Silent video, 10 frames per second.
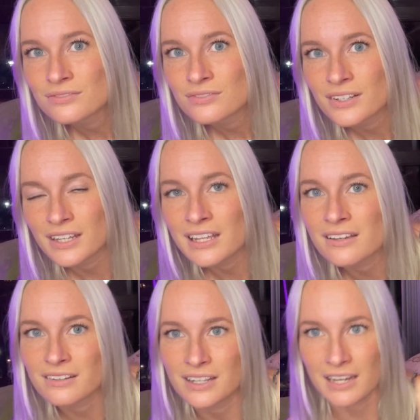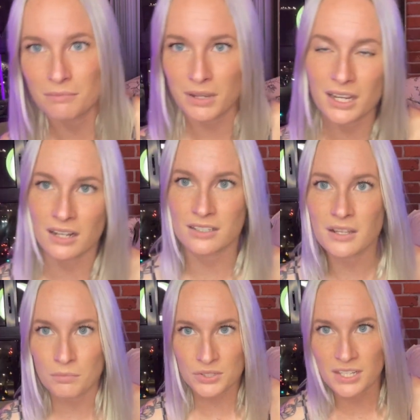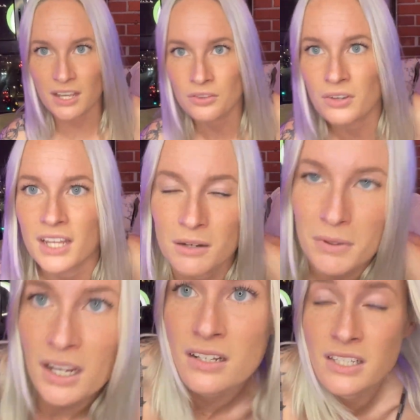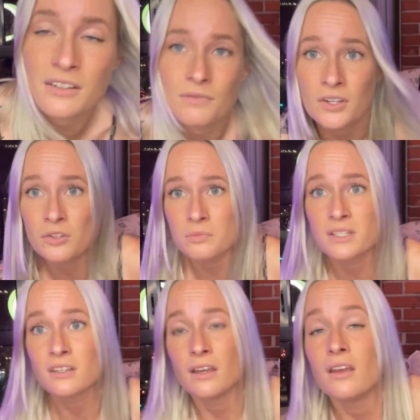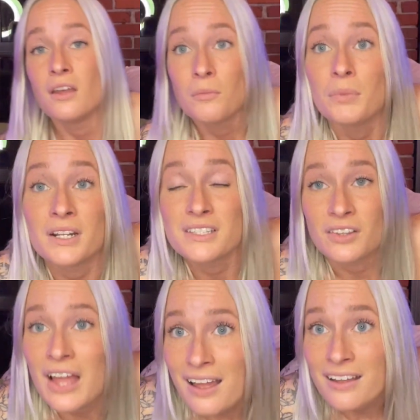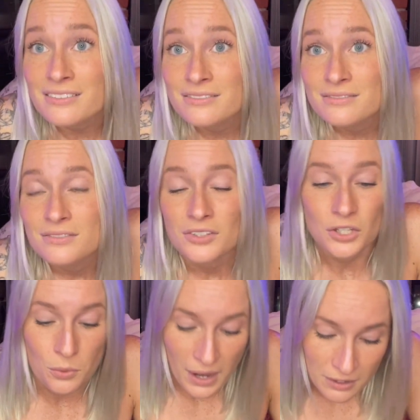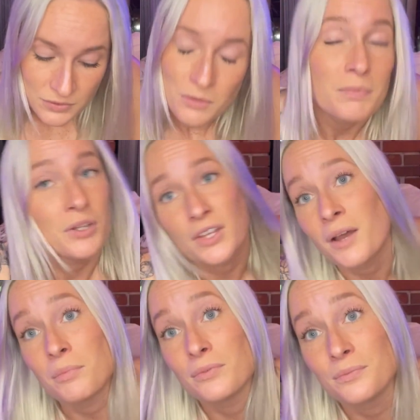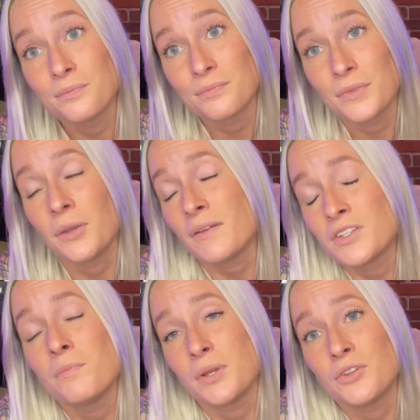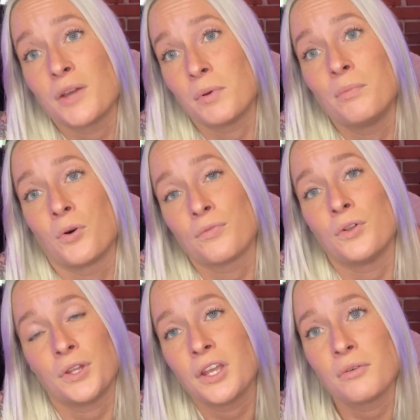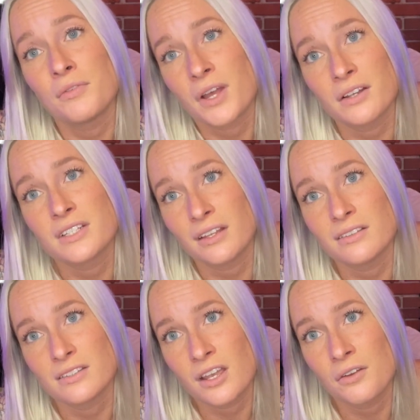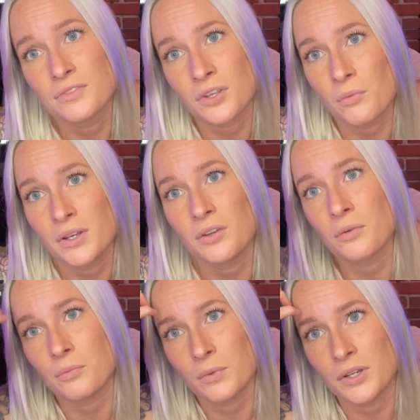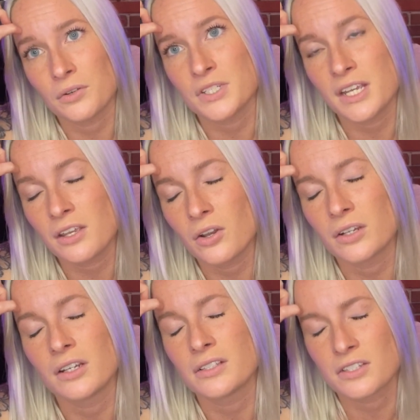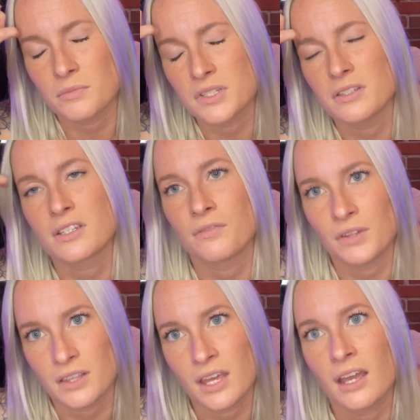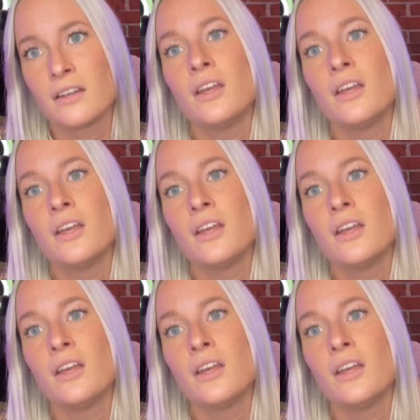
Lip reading: at getting my content put together and getting my content filmed, but it's a lot. You have to build up a portfolio of content and stuff. So when you're taking on customs and stuff like that,